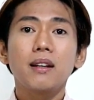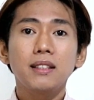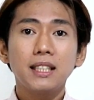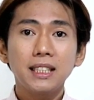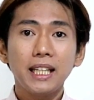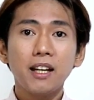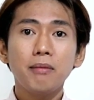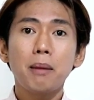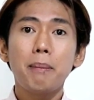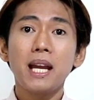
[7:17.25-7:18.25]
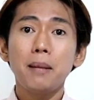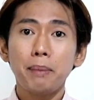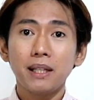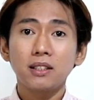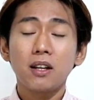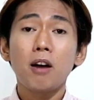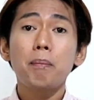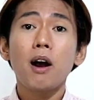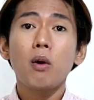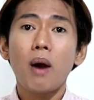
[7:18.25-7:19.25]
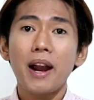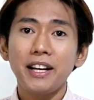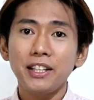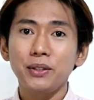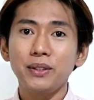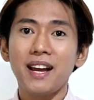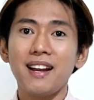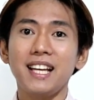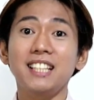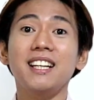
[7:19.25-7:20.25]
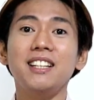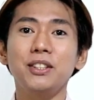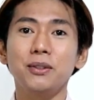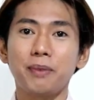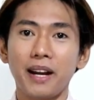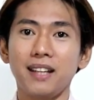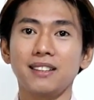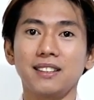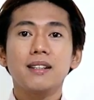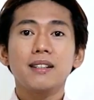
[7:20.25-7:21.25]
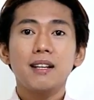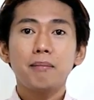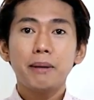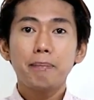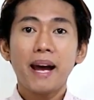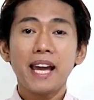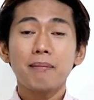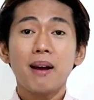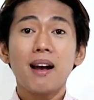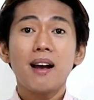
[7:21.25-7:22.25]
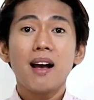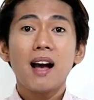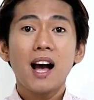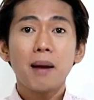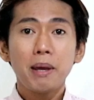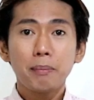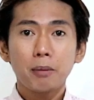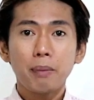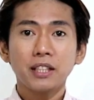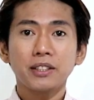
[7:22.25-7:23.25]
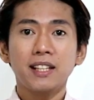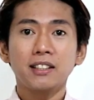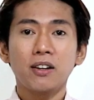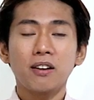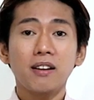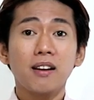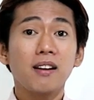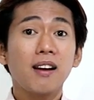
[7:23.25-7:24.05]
Just think of the benefits of acquiring new knowledge and new friends. Number 5, have a professional talk.